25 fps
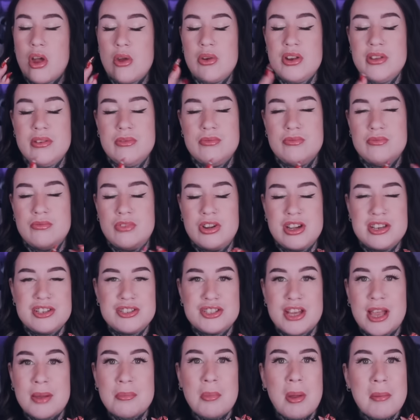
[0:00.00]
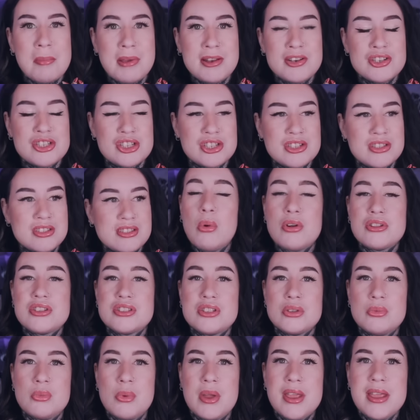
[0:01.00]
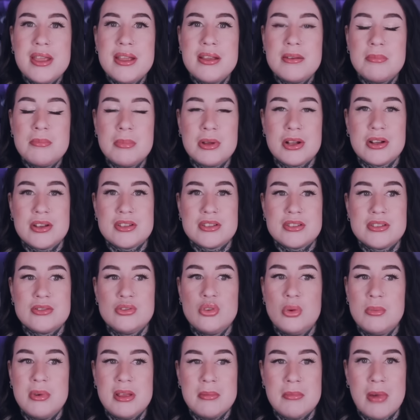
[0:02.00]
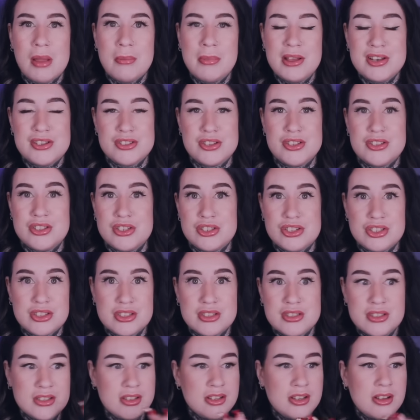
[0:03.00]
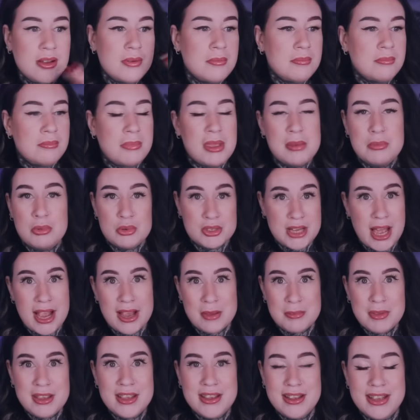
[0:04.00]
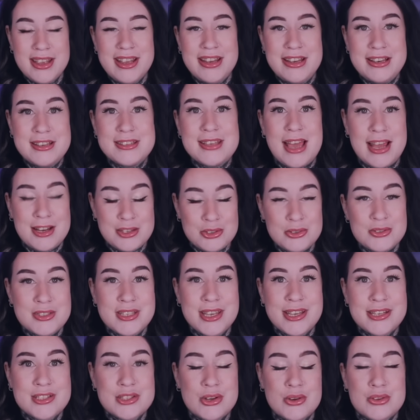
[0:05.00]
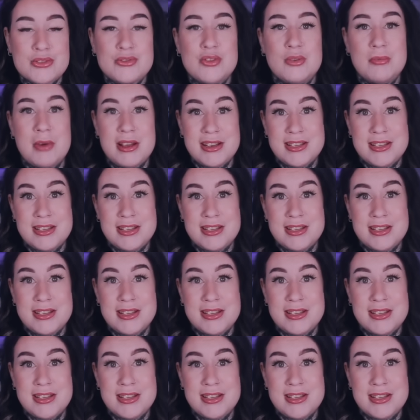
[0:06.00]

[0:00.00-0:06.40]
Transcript: only really check my mentions once a week because normally my mentions are just people tagging me in tattoo TikToks for my